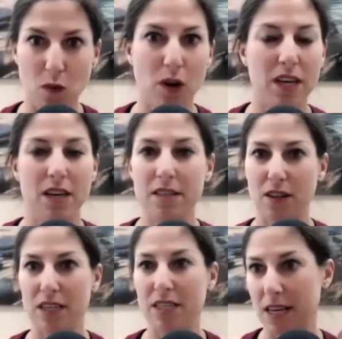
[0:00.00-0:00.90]
four kids and
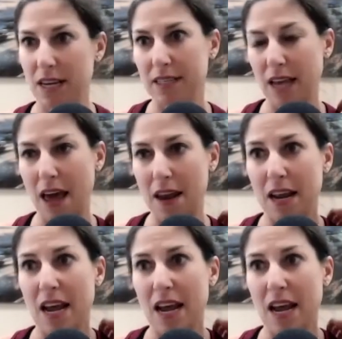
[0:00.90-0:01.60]
all these things and